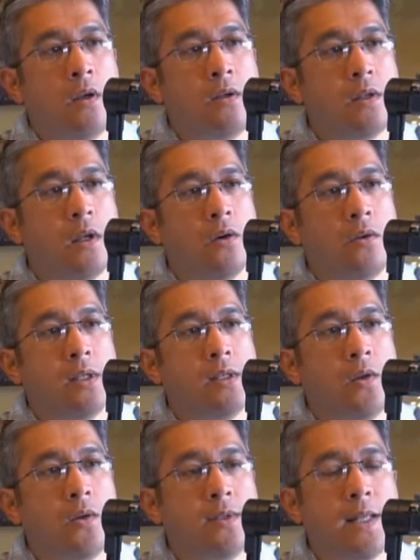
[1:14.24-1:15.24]
So this
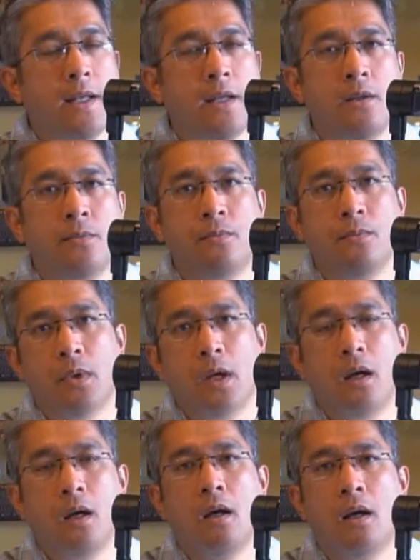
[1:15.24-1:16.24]
whole setup,
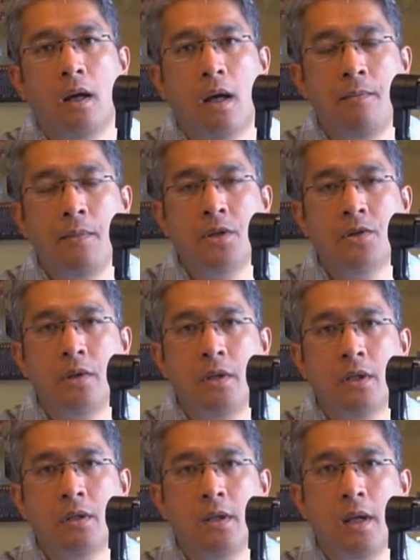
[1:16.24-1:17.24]
I measured
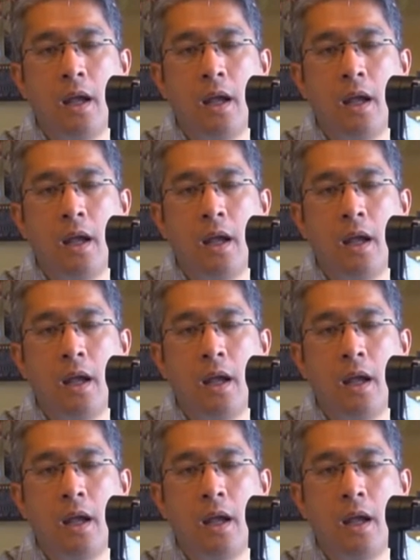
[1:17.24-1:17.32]
it,